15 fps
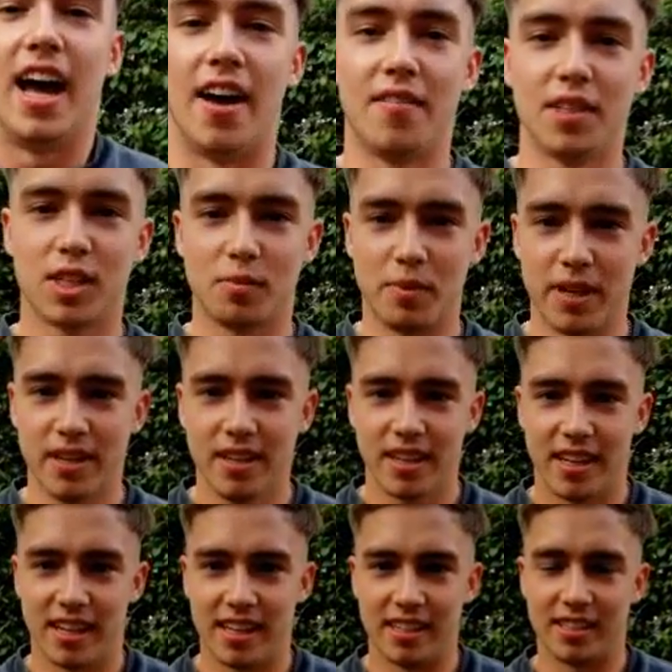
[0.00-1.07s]
Heaven to me
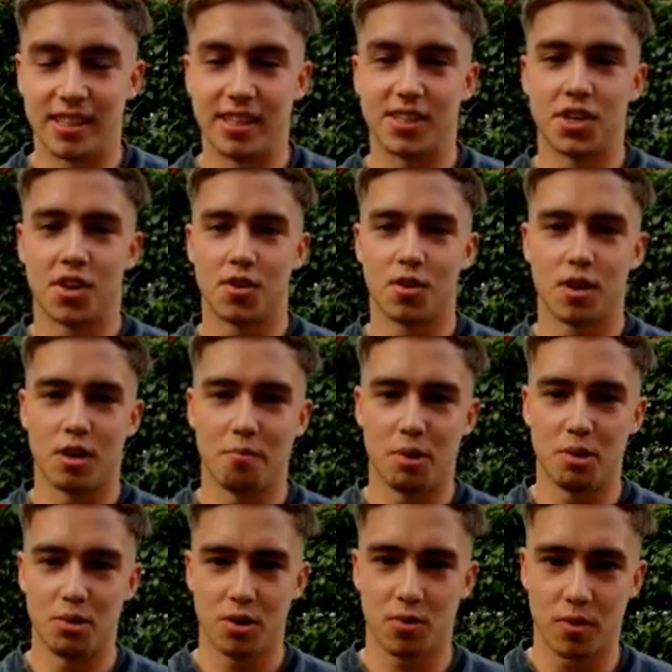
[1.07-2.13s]
is eternal
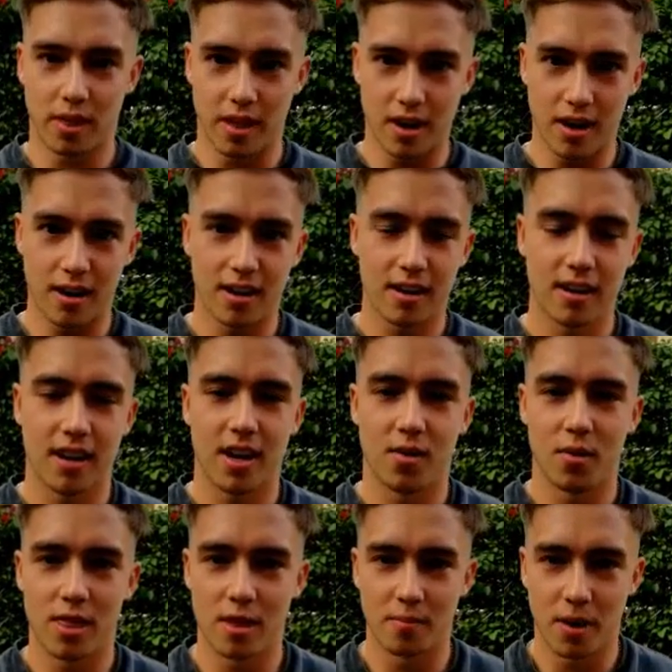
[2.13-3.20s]
communion with God and
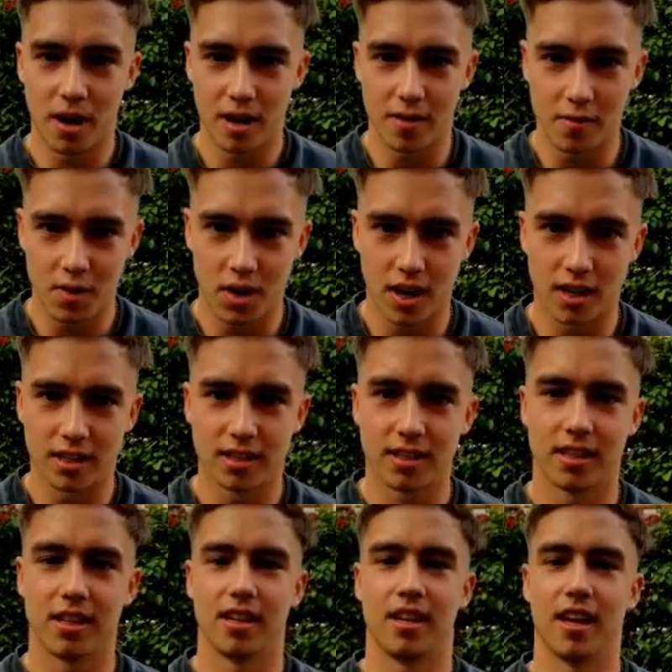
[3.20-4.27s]
with the body of Christ.
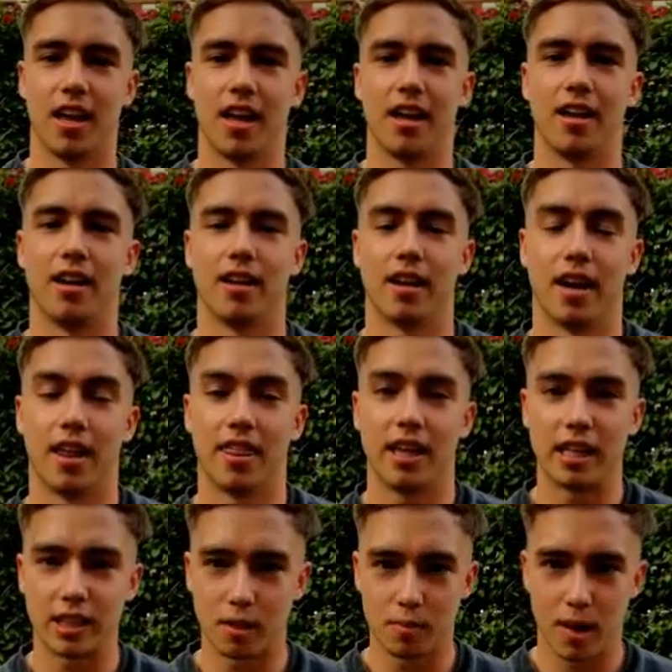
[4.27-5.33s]
I think
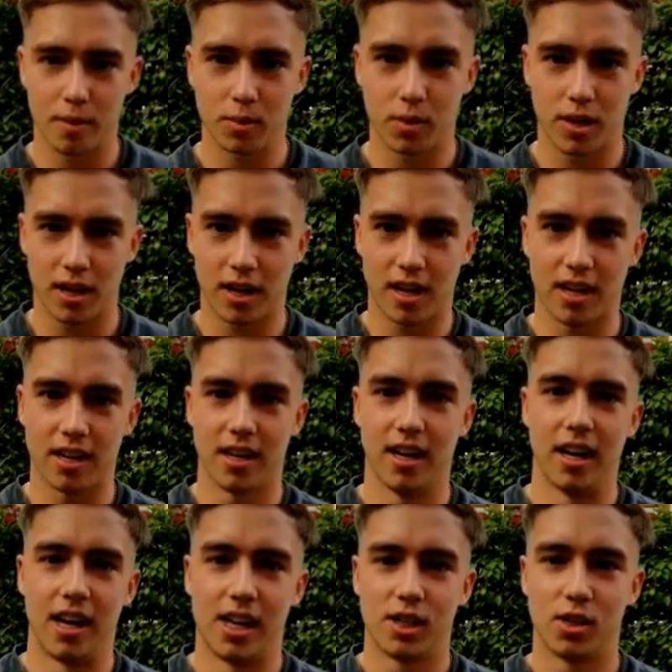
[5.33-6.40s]
sometimes we can get
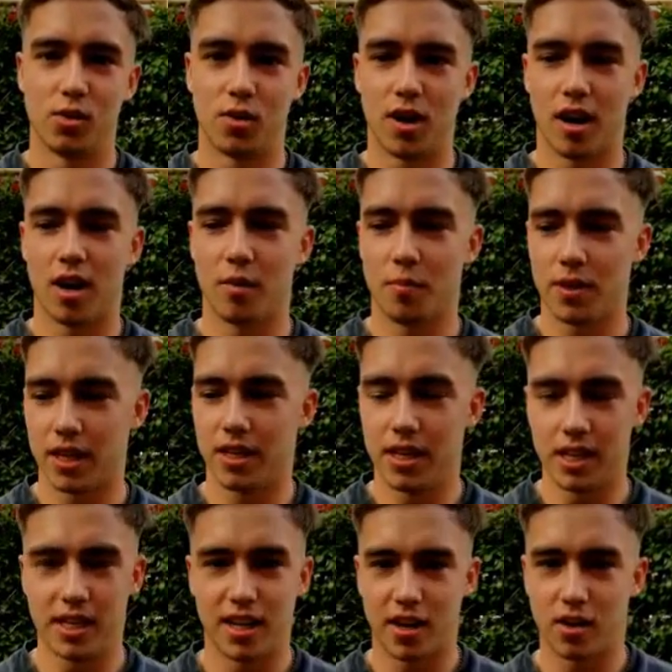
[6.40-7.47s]
too caught up in the
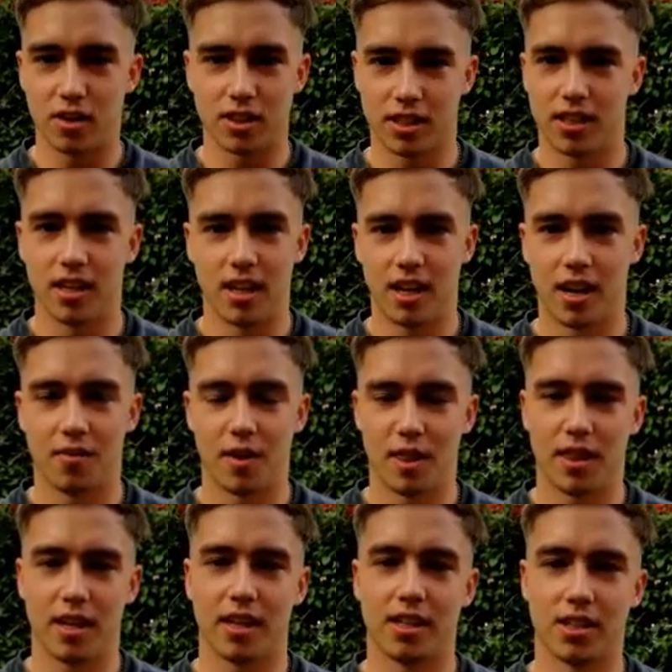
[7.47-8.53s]
details and
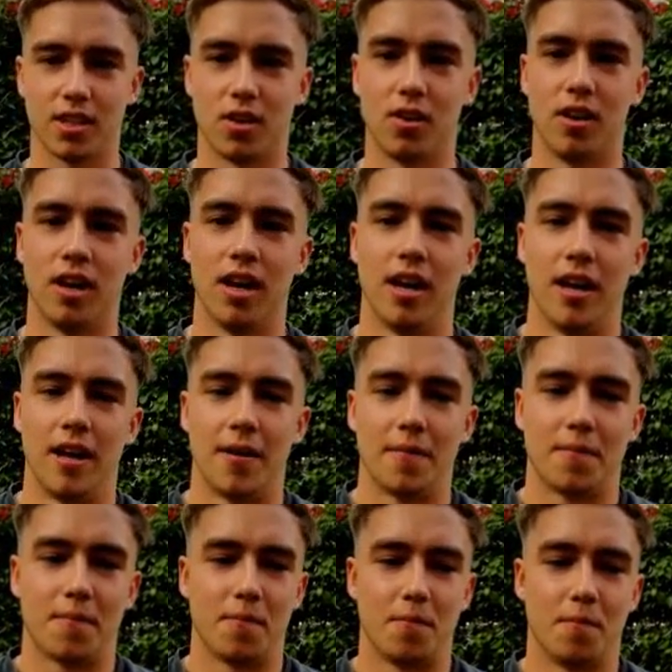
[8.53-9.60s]
everything,
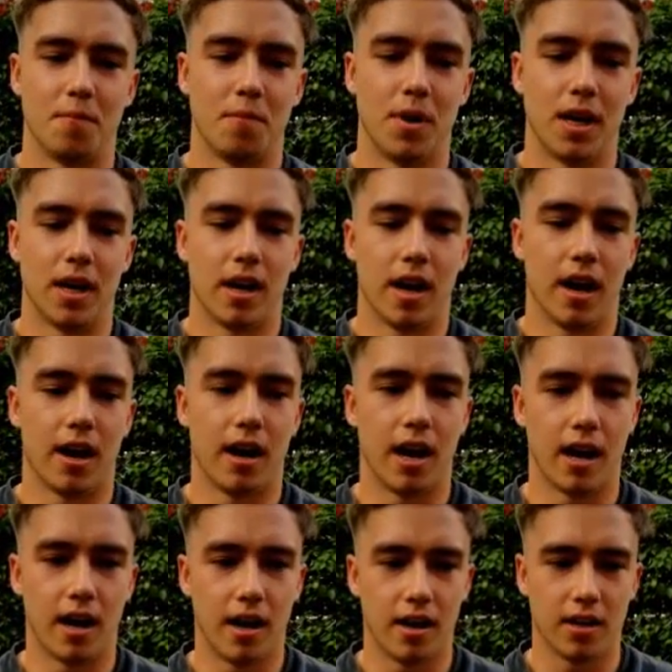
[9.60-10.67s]
but
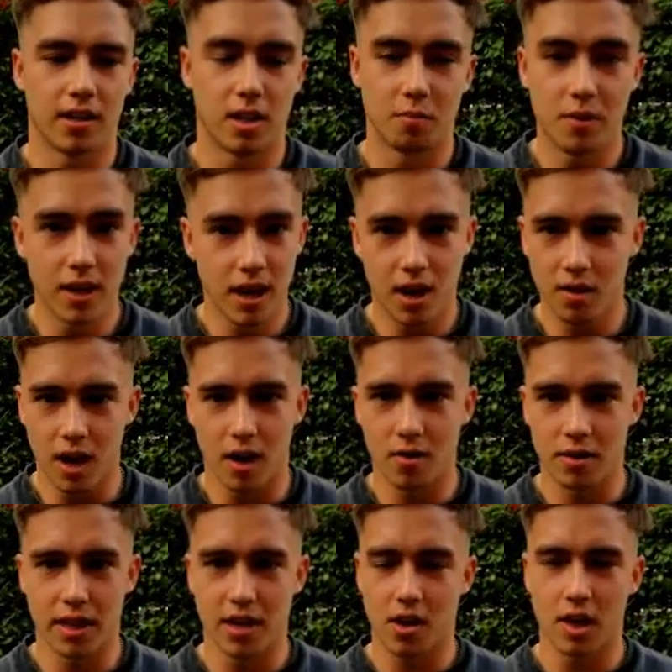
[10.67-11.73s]
I don't
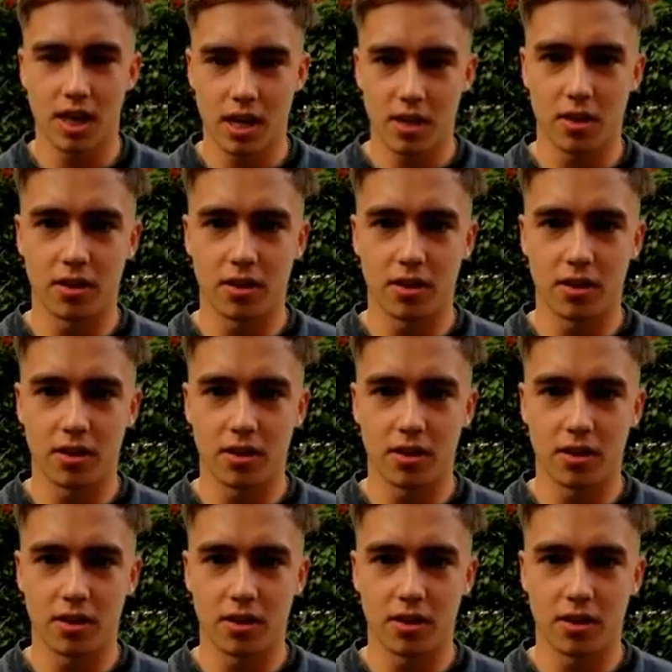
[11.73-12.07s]
think all the other